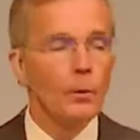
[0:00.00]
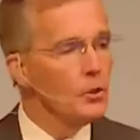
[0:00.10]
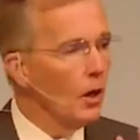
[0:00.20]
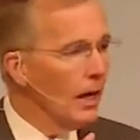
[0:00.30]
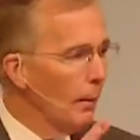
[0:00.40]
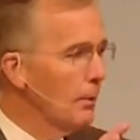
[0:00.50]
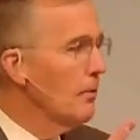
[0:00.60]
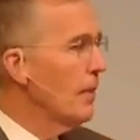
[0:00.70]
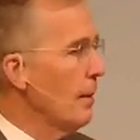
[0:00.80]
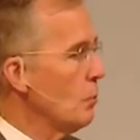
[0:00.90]
And we saw a
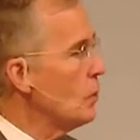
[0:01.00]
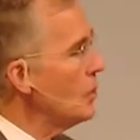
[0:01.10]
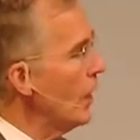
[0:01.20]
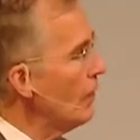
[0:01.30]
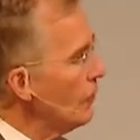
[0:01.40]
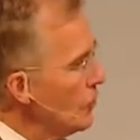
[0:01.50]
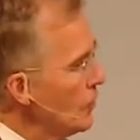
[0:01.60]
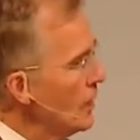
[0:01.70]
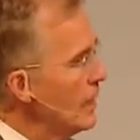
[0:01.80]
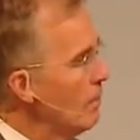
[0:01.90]
couple of themes. We saw the
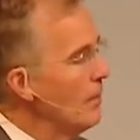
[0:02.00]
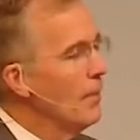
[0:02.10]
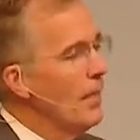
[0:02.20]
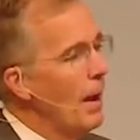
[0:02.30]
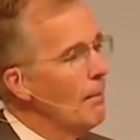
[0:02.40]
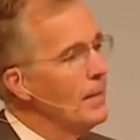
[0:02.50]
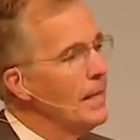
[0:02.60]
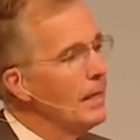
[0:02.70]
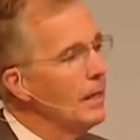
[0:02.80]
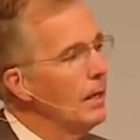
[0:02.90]
first theme, that
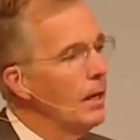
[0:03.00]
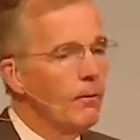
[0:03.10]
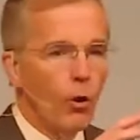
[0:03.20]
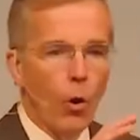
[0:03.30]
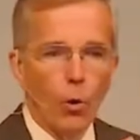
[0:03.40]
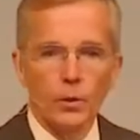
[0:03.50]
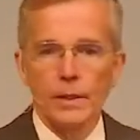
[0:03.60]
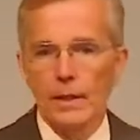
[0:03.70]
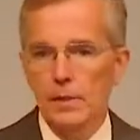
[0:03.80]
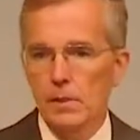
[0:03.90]
being of
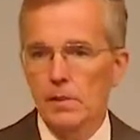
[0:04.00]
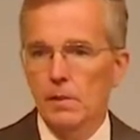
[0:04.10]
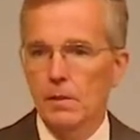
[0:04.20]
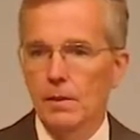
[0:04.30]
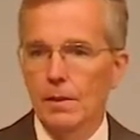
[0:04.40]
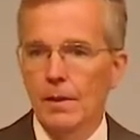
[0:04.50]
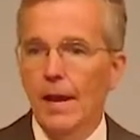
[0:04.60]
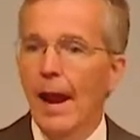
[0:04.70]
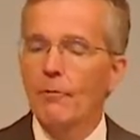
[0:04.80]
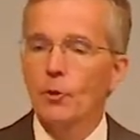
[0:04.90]
holiness.
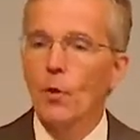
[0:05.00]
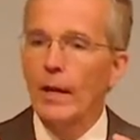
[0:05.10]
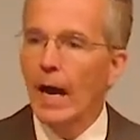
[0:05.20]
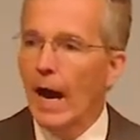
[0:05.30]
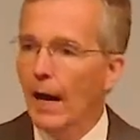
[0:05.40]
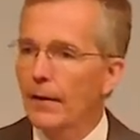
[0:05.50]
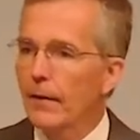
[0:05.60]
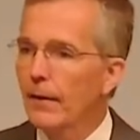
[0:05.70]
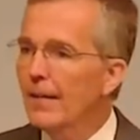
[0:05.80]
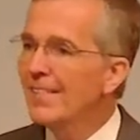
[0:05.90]
After all,
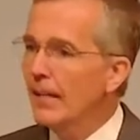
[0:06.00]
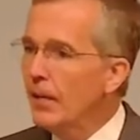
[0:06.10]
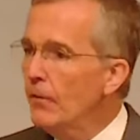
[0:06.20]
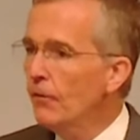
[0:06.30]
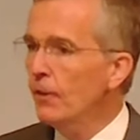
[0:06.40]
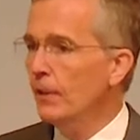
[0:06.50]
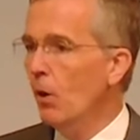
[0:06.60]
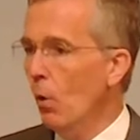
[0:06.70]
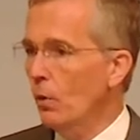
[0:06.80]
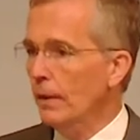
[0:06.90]
God is
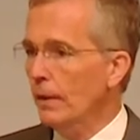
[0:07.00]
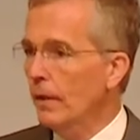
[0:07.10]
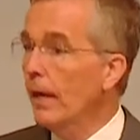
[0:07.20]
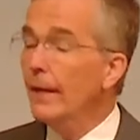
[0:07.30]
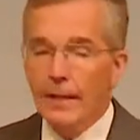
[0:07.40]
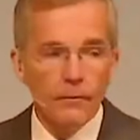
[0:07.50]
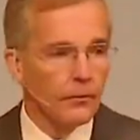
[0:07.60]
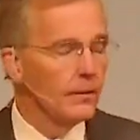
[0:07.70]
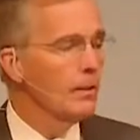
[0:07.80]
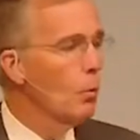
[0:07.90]
infinitely holy and
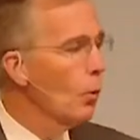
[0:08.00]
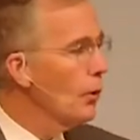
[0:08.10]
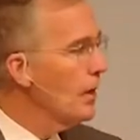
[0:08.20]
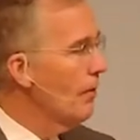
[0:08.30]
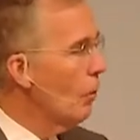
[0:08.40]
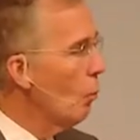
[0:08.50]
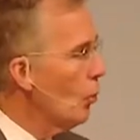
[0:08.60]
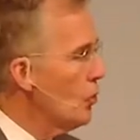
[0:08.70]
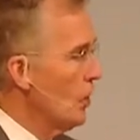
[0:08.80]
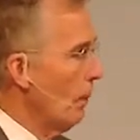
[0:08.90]
infinitely worthy of our
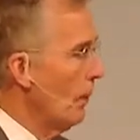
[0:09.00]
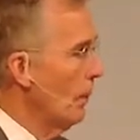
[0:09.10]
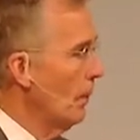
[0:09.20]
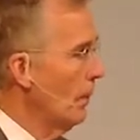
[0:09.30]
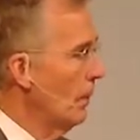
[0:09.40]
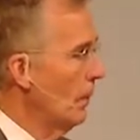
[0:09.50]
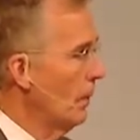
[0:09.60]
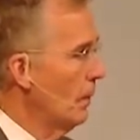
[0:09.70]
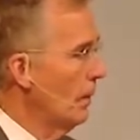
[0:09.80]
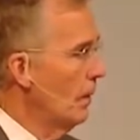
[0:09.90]
worship.
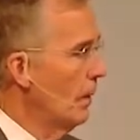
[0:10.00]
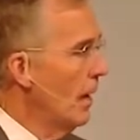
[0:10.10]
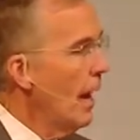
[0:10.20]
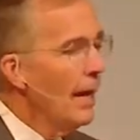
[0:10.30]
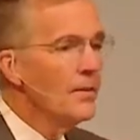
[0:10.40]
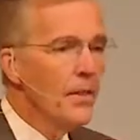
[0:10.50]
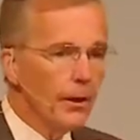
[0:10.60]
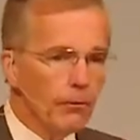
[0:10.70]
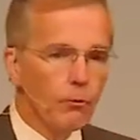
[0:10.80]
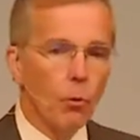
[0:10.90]
And
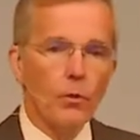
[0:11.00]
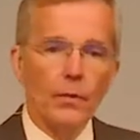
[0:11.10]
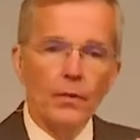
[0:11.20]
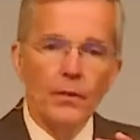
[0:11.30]
therefore,